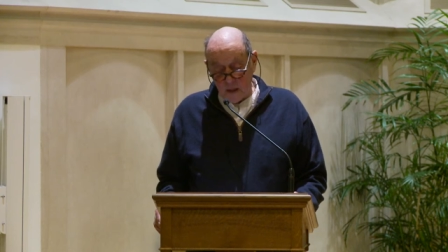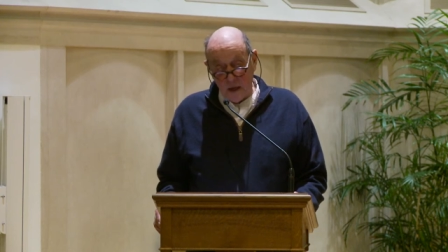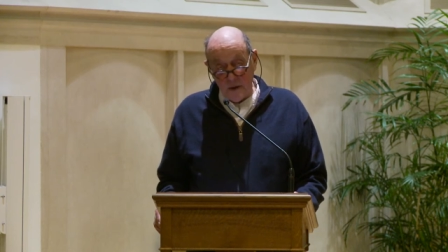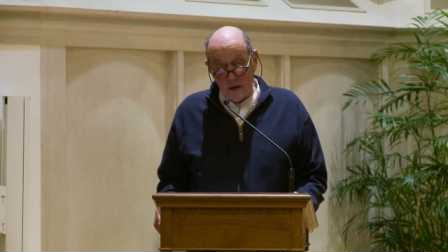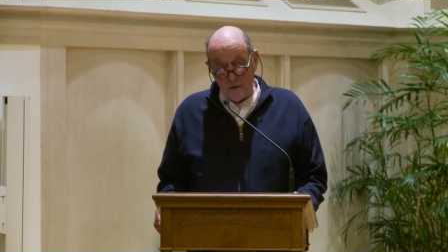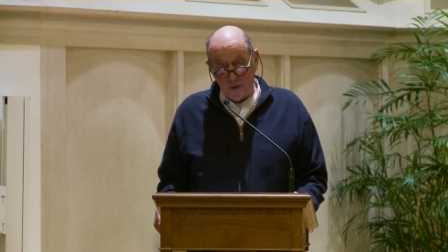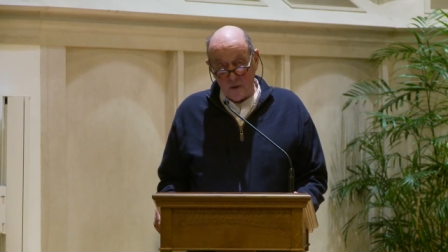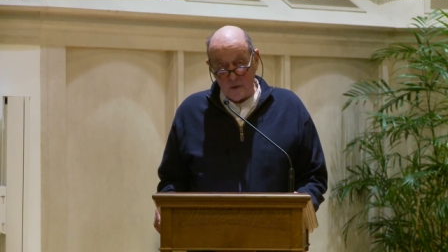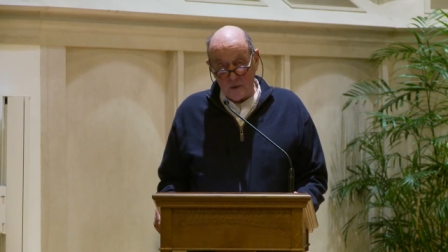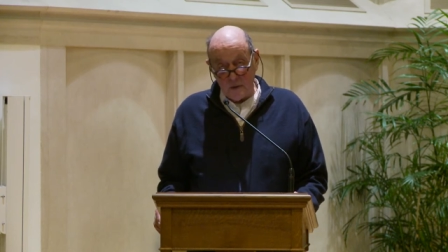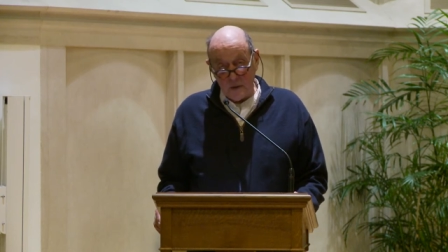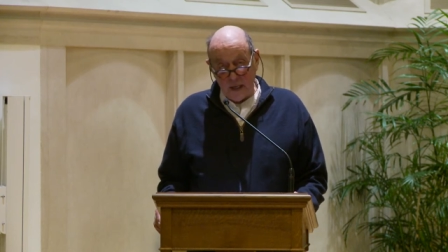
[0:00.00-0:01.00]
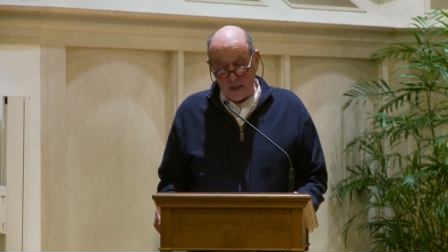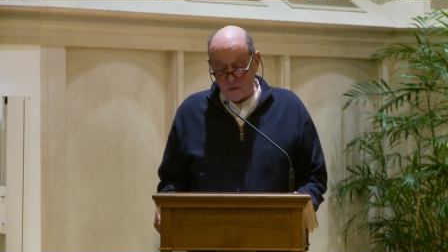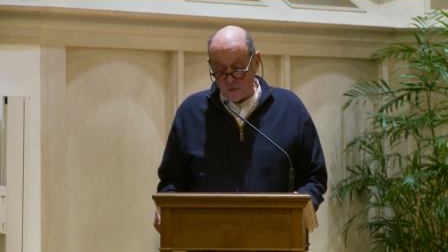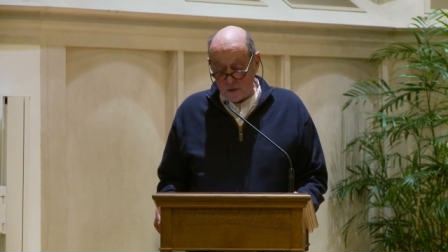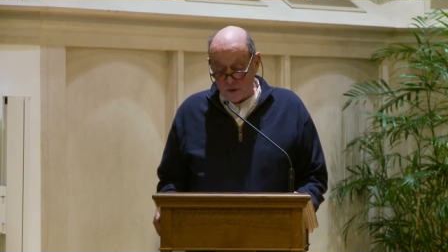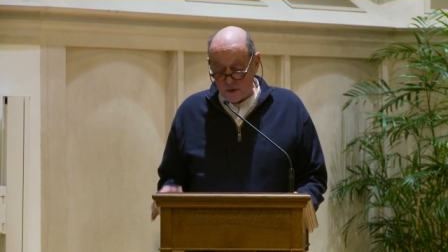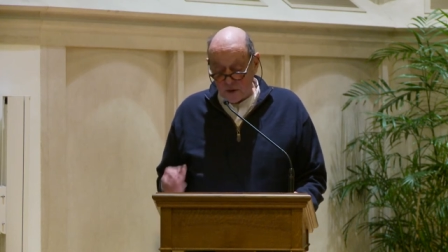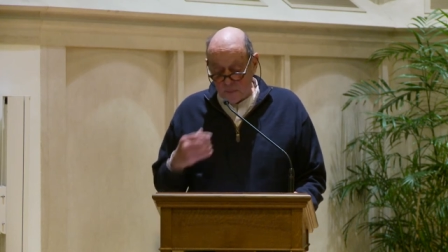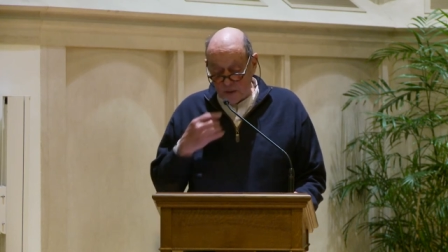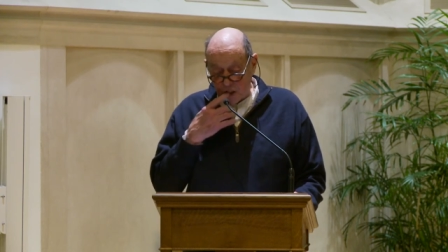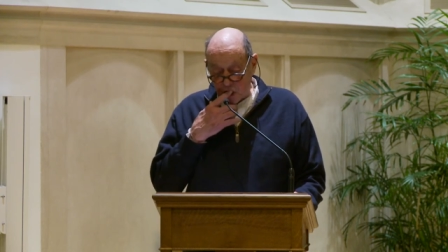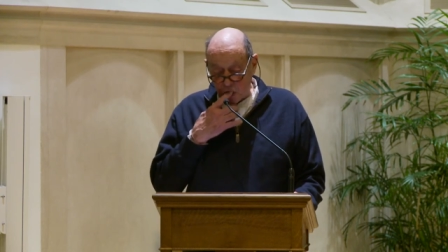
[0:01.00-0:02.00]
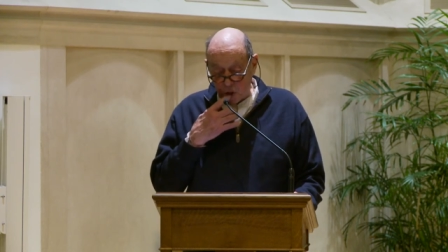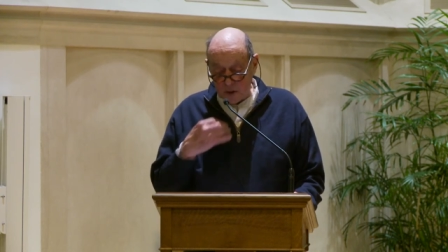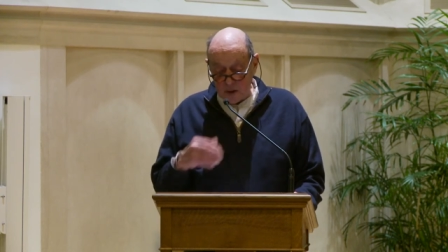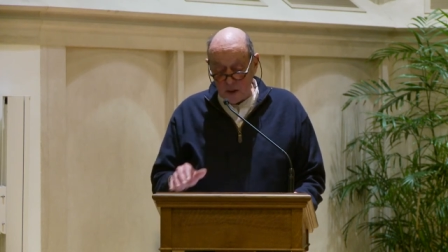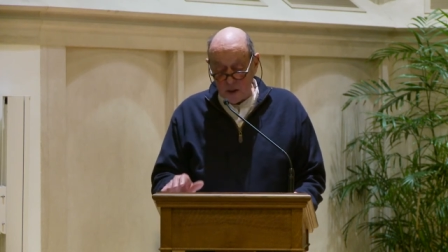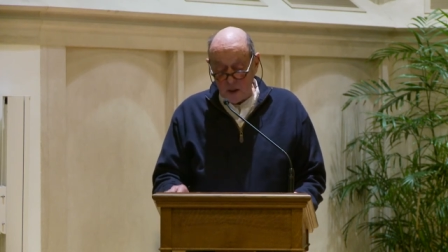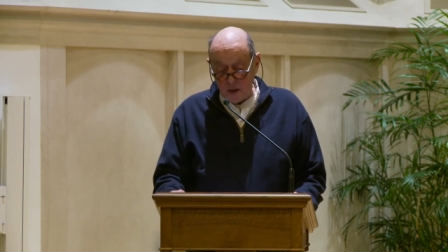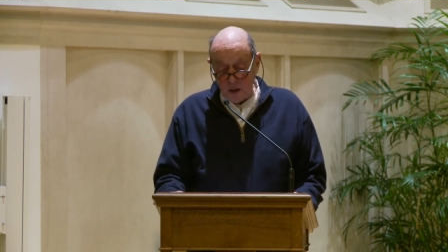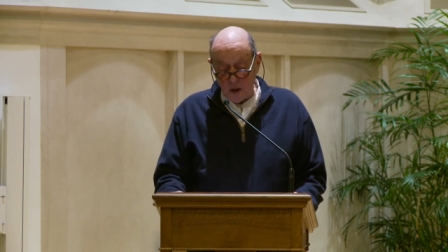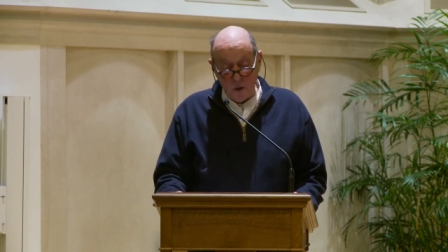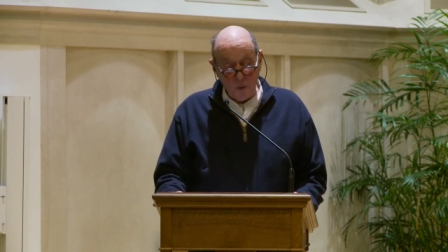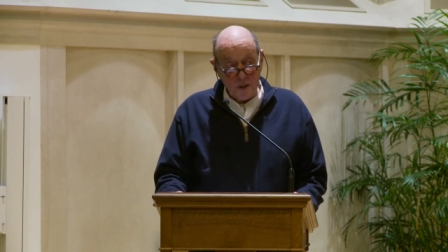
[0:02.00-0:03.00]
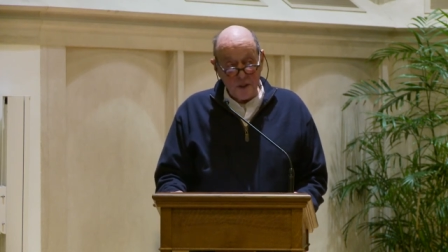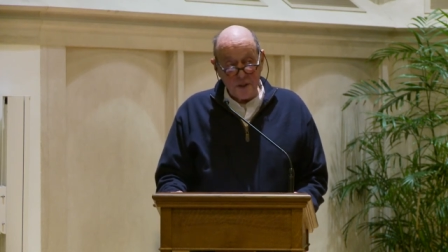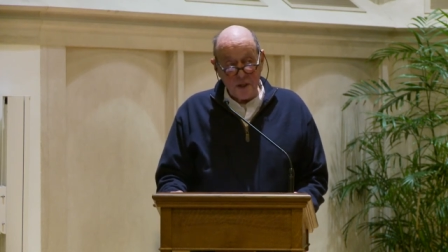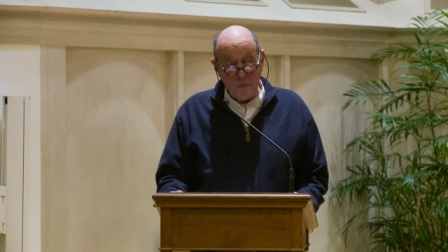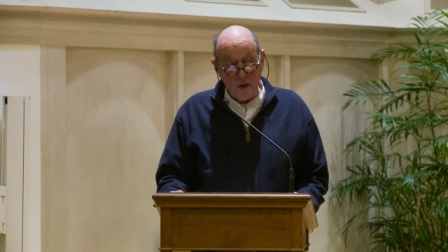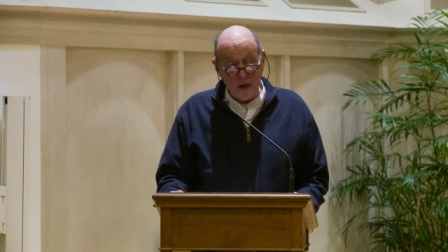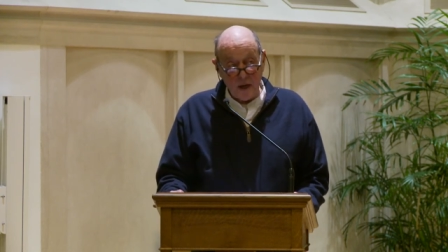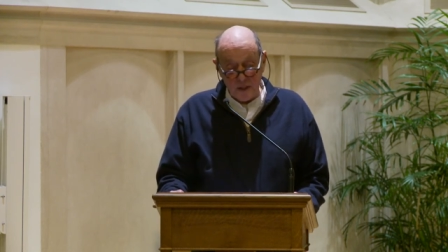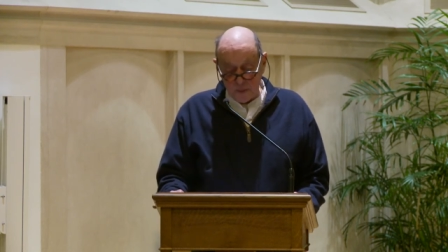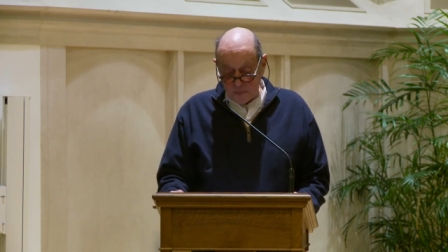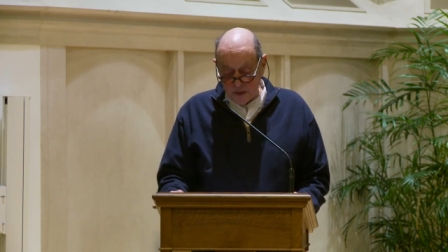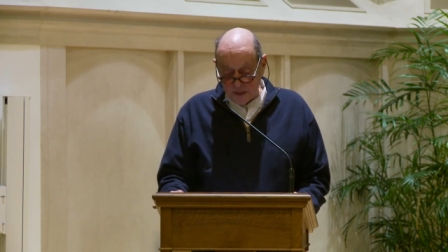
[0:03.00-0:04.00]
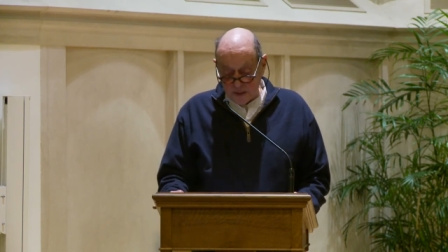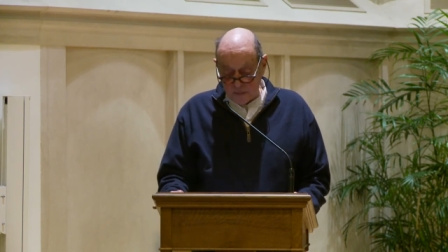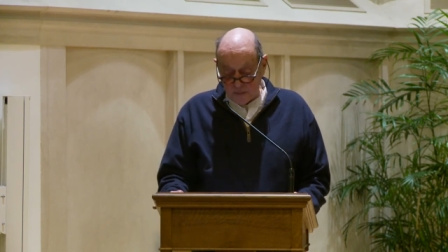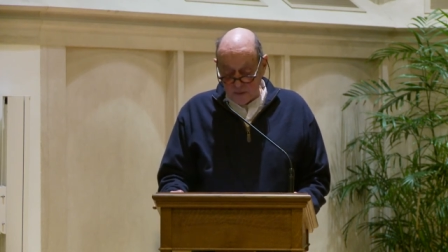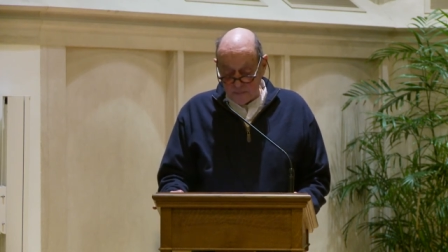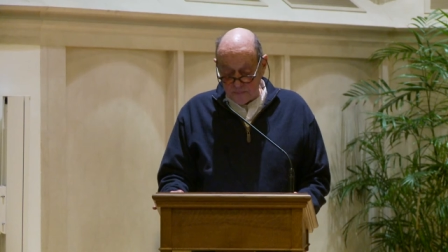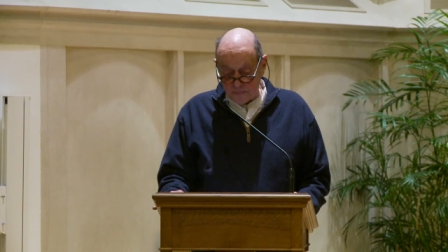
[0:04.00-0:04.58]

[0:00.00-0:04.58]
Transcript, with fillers: another natural disturbance, only somewhat less predictable.